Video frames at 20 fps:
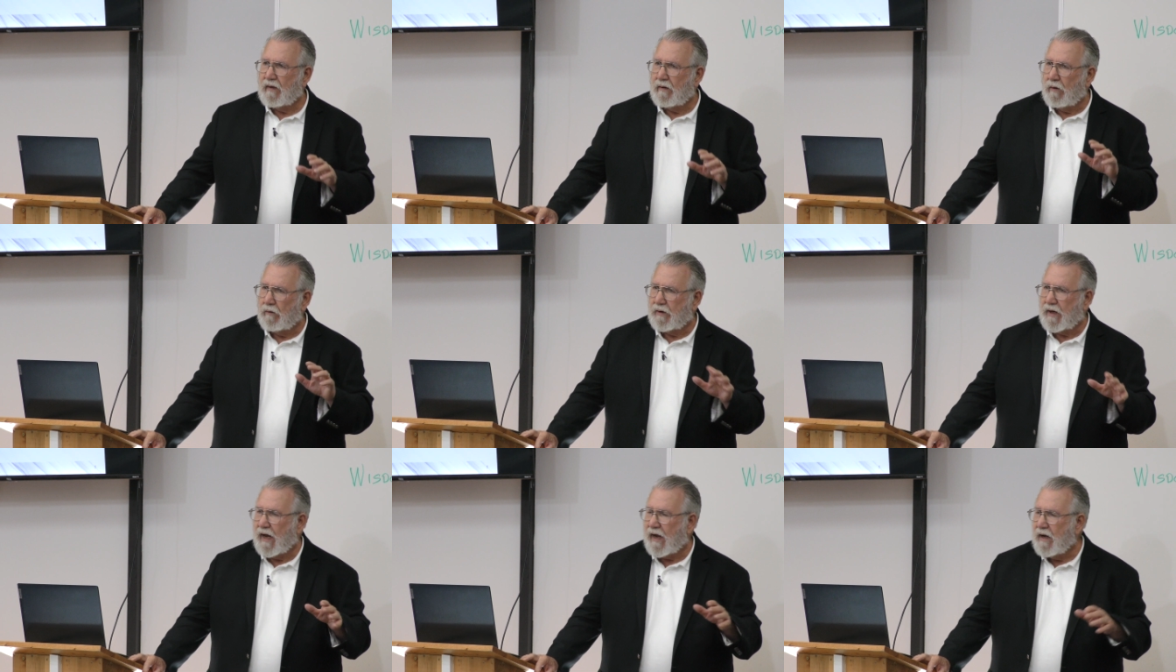
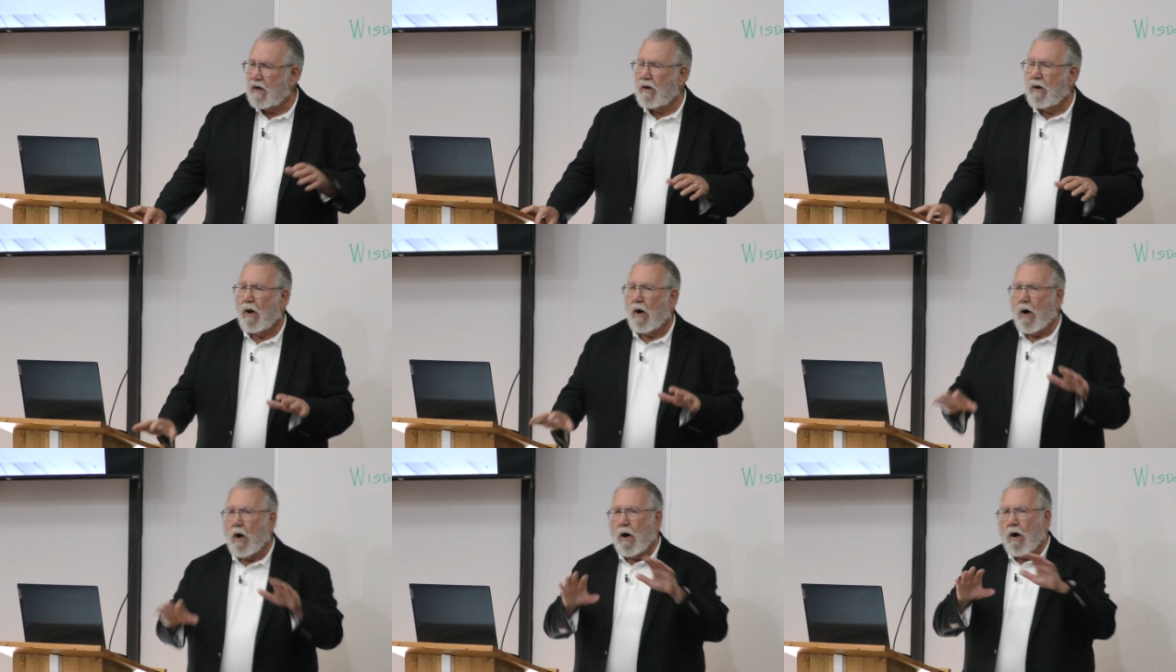Okay,
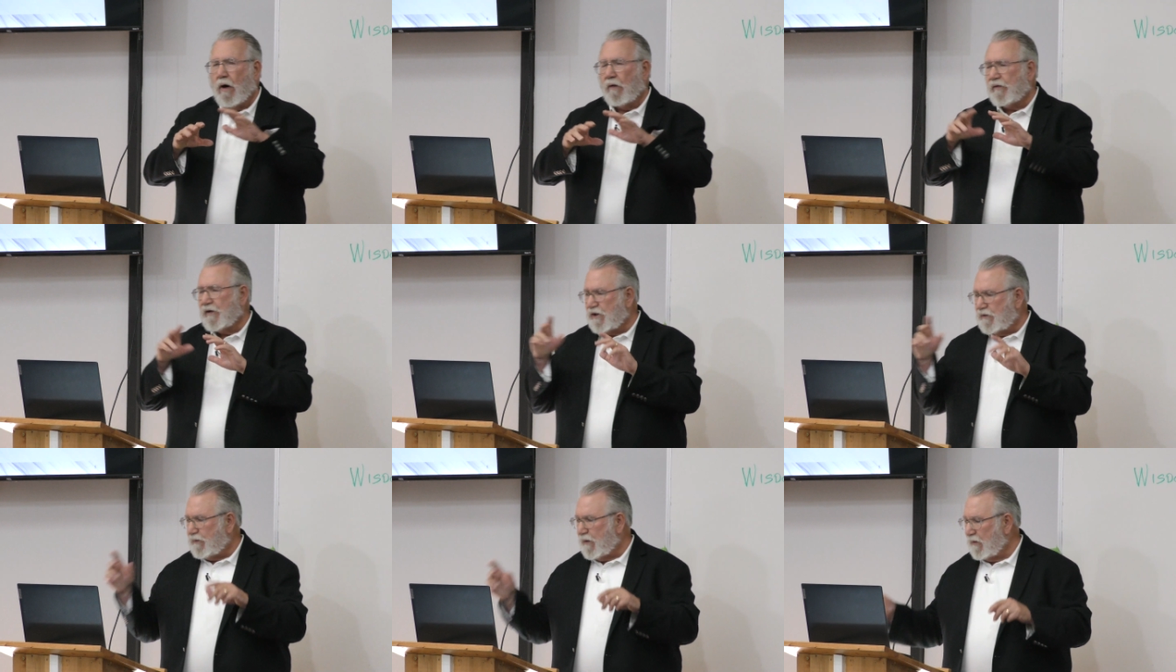all
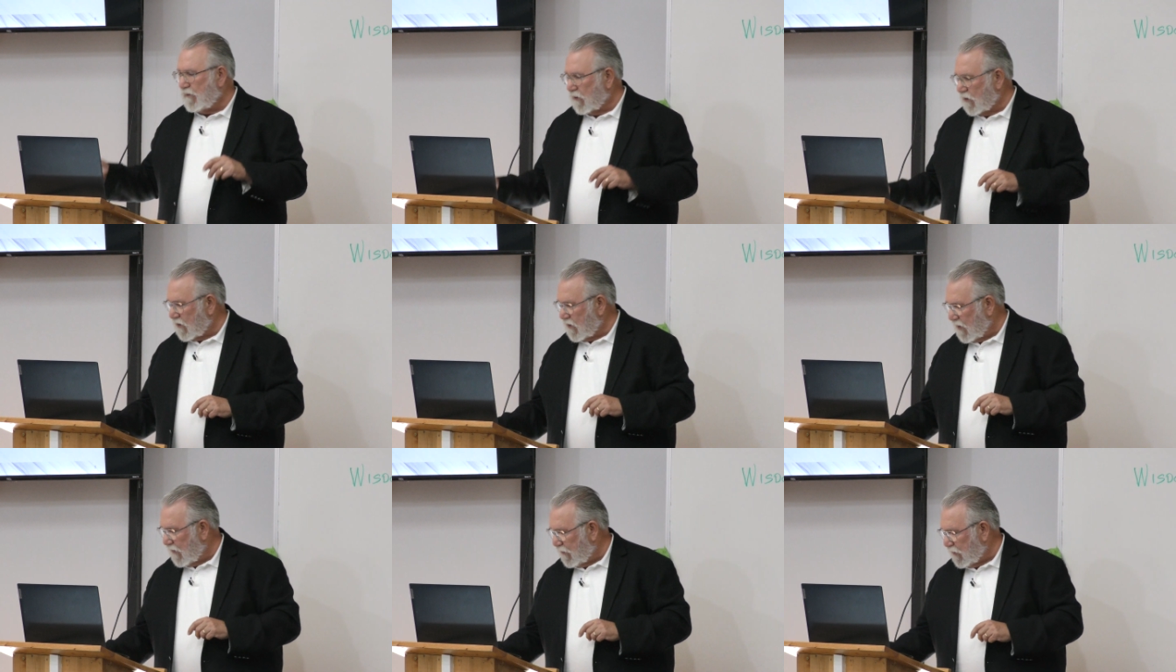these people
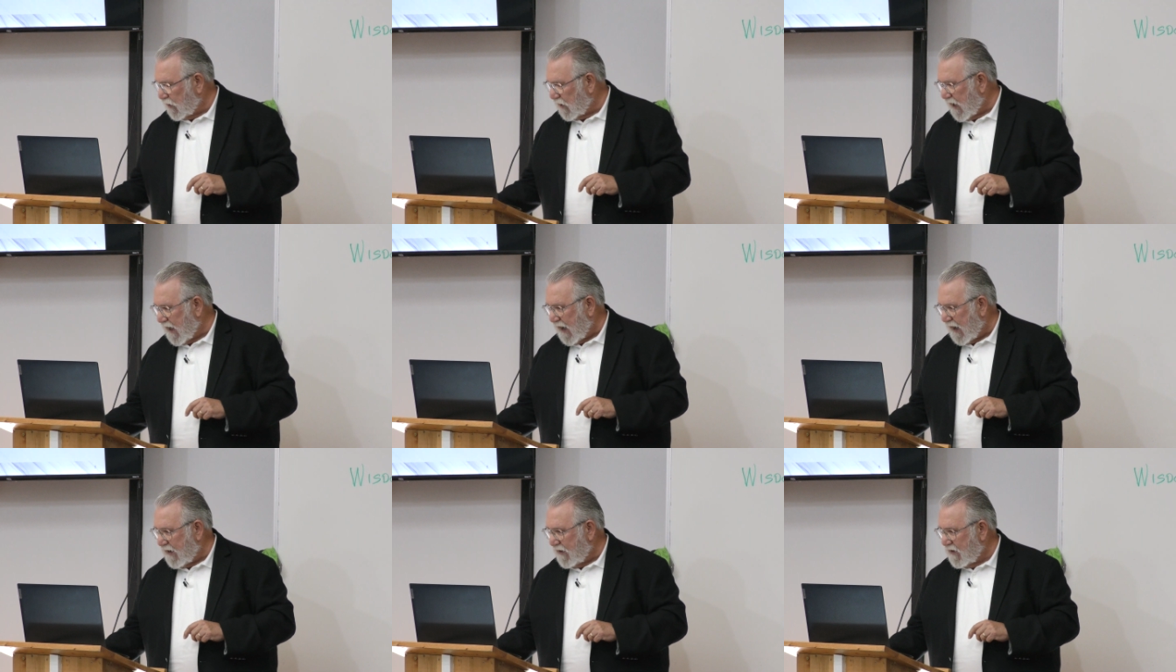are going to
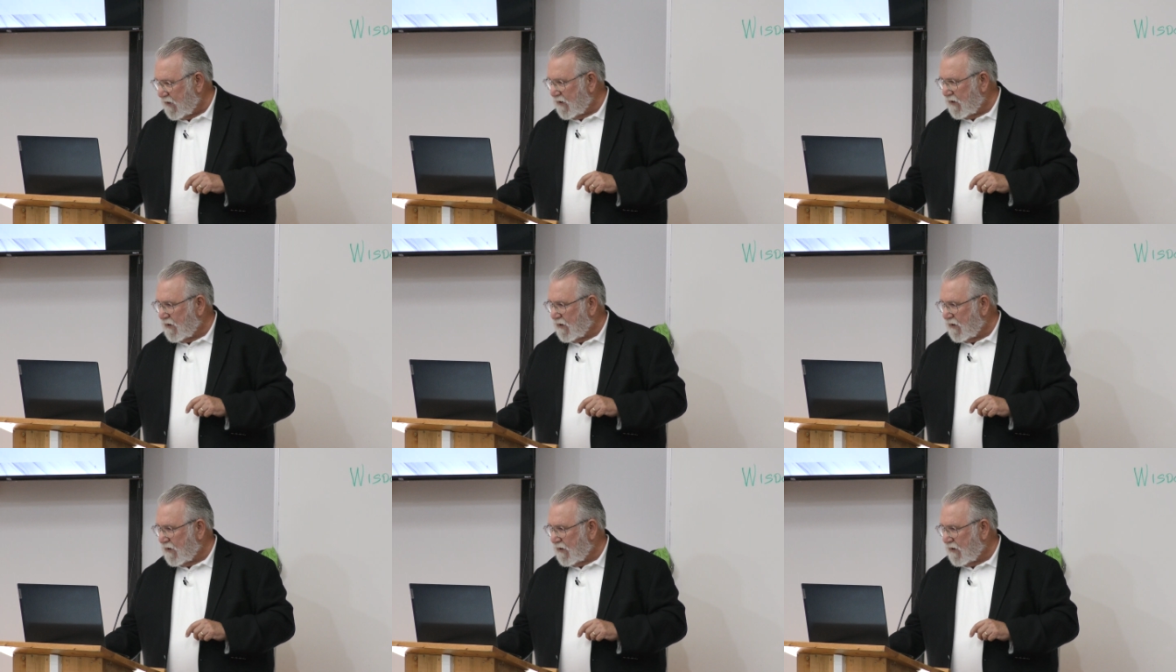play